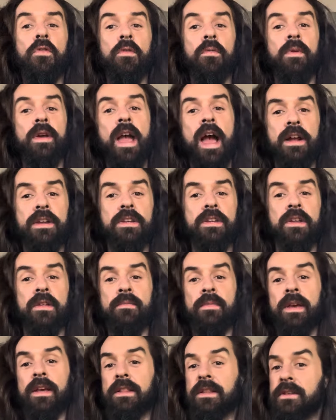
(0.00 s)
we actually
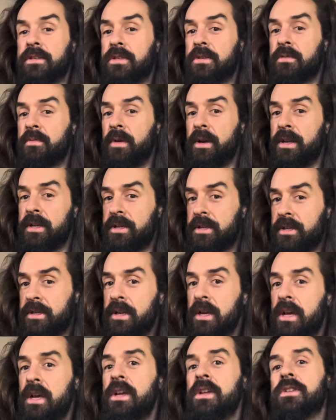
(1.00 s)
make the switch
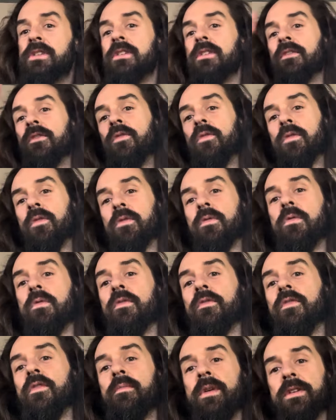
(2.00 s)
to the 4
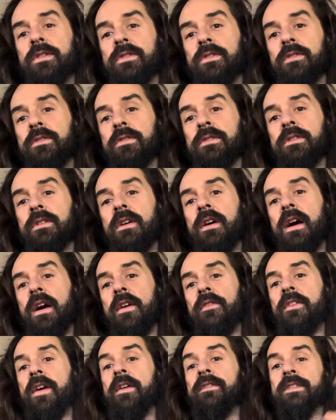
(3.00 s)
chord for measures
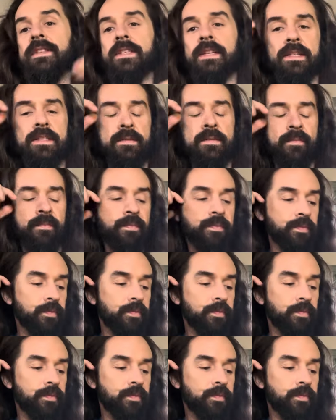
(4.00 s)
5 and 6.